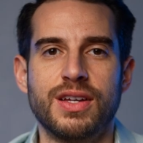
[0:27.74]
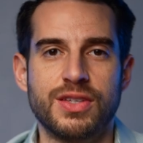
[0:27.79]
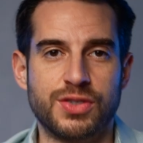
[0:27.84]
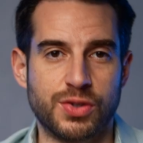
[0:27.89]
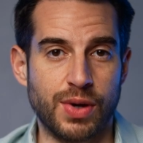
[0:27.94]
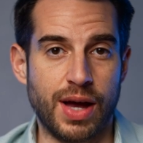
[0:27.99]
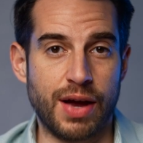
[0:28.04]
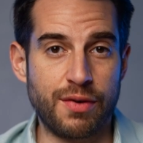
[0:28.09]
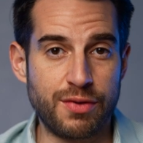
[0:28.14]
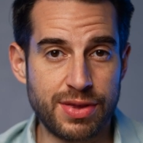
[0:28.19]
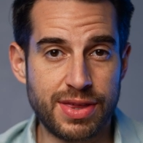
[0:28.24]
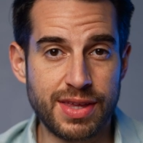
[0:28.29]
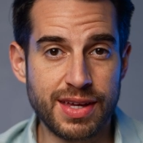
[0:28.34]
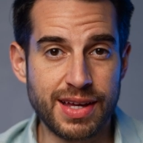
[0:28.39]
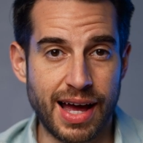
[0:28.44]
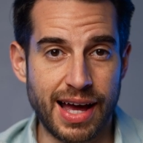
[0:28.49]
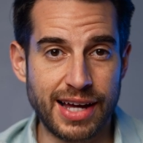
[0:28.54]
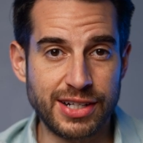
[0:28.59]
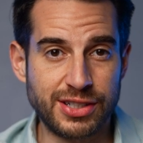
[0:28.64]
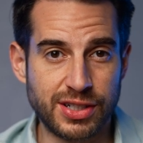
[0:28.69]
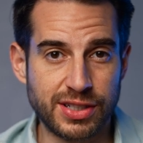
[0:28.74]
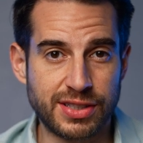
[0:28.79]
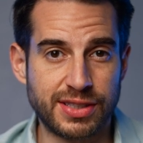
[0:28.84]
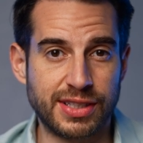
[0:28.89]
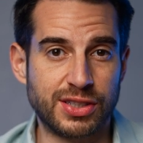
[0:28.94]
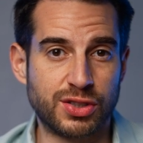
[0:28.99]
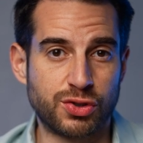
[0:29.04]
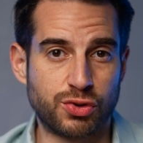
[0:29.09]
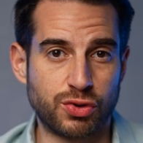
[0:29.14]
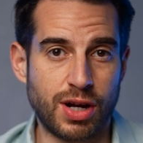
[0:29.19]
So everything I just
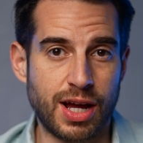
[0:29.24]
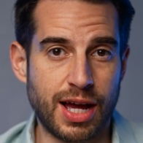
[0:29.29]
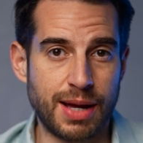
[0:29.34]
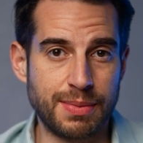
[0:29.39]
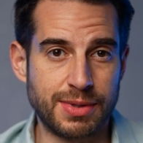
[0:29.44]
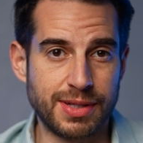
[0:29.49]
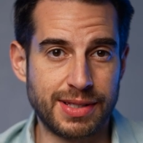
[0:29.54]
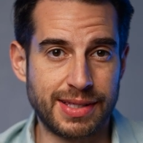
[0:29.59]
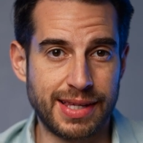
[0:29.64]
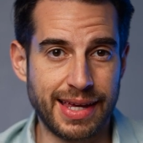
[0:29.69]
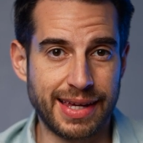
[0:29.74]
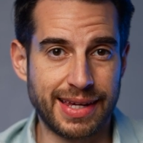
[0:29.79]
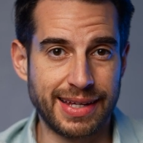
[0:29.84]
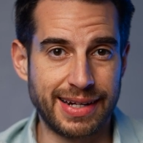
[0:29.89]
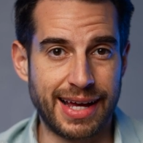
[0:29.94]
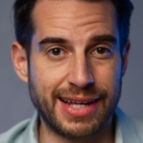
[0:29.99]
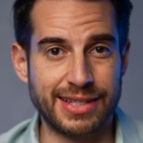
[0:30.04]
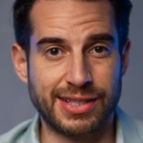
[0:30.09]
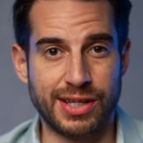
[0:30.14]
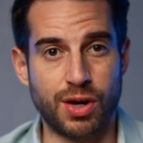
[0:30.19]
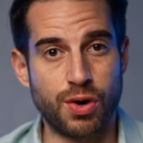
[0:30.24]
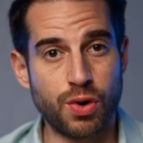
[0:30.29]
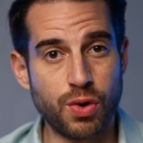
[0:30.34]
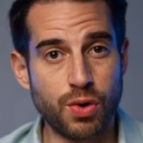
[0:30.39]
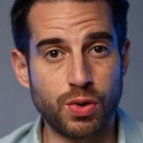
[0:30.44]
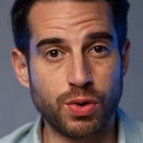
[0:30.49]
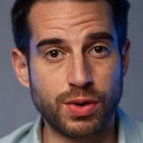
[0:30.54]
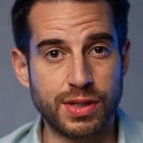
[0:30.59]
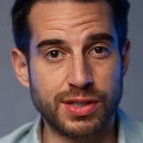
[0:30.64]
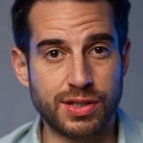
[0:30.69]
described taken as a
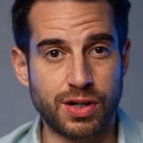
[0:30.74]
whole is